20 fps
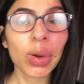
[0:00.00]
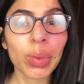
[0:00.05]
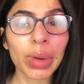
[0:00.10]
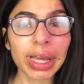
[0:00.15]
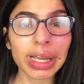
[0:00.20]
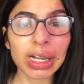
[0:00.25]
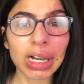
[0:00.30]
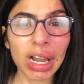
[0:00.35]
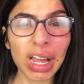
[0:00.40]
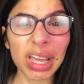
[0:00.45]

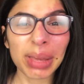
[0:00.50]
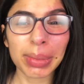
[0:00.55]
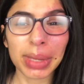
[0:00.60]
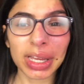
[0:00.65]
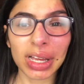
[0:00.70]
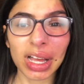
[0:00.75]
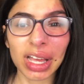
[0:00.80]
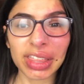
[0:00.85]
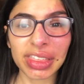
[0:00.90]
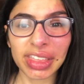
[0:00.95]
we're
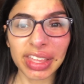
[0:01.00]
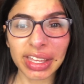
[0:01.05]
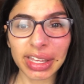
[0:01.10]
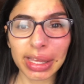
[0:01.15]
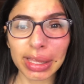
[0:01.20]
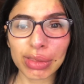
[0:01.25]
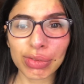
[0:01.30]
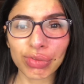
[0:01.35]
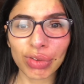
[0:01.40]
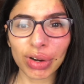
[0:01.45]
climbing, I
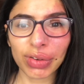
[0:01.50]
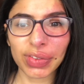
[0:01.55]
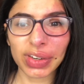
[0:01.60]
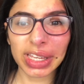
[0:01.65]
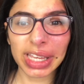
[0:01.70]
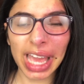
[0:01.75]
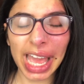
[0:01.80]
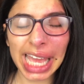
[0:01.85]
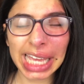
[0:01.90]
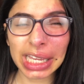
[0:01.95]
think it's
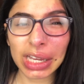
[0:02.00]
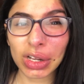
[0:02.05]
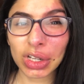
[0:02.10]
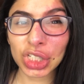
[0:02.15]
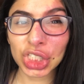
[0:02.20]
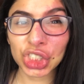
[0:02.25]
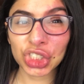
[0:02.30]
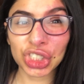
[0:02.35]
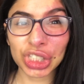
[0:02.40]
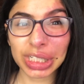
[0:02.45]
roughly
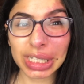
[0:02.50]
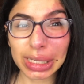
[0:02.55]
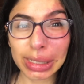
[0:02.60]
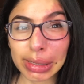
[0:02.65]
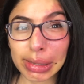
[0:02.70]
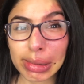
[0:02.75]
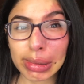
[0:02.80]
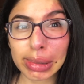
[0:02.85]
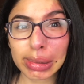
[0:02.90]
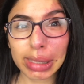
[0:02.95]

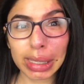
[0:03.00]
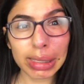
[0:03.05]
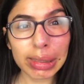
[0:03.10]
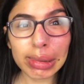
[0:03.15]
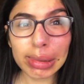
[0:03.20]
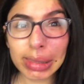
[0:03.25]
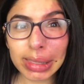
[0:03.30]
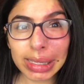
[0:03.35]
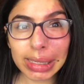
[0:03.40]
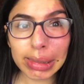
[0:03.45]

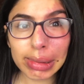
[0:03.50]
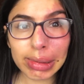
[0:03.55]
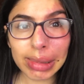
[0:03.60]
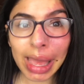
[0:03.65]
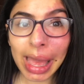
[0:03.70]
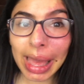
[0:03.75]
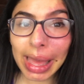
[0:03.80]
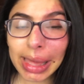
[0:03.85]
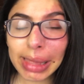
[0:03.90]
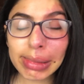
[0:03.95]
860
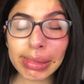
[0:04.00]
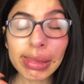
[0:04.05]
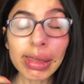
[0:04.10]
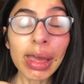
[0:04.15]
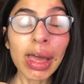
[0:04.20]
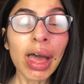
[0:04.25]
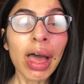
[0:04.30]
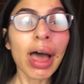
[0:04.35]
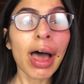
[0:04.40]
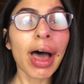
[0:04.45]
stairs,
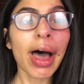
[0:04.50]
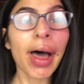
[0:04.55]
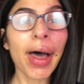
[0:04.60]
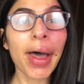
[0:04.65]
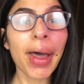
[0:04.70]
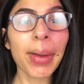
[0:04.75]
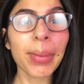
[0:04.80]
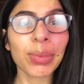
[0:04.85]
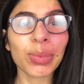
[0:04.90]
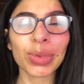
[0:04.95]
um,
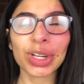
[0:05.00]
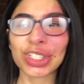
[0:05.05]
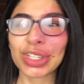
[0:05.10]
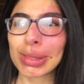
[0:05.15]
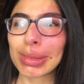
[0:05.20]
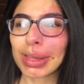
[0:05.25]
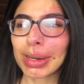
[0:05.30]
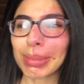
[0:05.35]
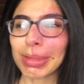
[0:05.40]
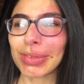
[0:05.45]
which
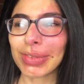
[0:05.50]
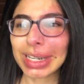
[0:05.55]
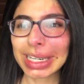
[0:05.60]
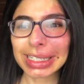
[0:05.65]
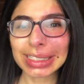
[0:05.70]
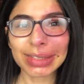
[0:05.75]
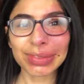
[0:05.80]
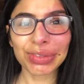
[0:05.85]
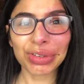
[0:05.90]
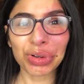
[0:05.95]
is going to be
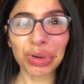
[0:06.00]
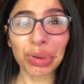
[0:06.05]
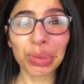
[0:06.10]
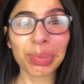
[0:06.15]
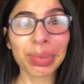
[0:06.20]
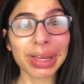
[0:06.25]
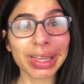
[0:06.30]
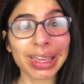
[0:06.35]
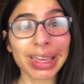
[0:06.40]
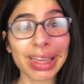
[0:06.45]
really
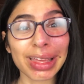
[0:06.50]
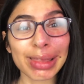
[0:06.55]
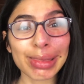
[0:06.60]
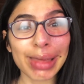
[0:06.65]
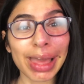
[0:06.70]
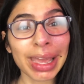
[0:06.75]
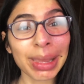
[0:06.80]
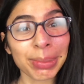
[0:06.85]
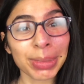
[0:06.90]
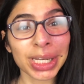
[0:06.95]
difficult because
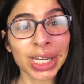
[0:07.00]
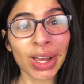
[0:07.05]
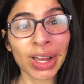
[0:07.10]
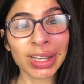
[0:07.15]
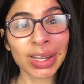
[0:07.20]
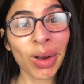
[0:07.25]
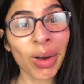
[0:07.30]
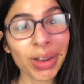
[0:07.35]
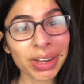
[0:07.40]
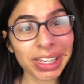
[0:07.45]
Amy and
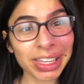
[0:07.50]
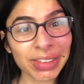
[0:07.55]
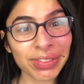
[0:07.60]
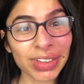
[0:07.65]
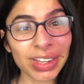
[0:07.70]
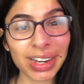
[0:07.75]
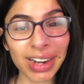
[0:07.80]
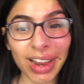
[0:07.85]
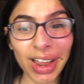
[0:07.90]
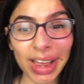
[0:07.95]
I can't
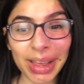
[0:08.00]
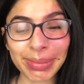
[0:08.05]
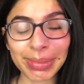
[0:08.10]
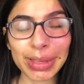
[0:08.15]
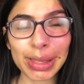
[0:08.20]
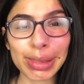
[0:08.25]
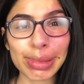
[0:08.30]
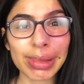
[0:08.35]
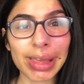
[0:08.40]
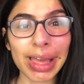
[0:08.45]
even climb
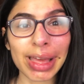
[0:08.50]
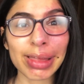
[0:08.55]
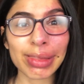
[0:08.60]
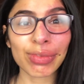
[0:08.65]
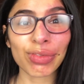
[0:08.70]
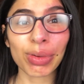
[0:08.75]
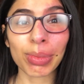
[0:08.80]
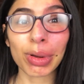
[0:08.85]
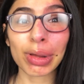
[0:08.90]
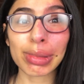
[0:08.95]
the stairs
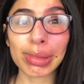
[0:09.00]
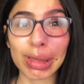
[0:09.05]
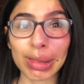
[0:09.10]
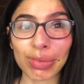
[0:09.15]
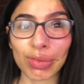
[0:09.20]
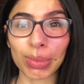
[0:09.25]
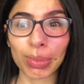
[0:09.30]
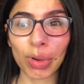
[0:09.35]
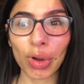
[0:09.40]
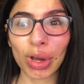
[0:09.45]
from our
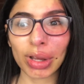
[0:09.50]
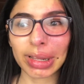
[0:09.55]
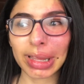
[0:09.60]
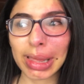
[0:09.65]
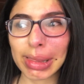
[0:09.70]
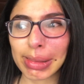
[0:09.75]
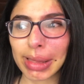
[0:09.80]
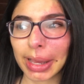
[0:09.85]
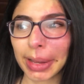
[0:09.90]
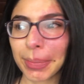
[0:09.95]
sixth form block.
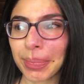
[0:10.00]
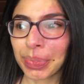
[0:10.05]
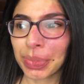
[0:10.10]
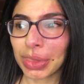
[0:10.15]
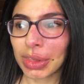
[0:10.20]
There's like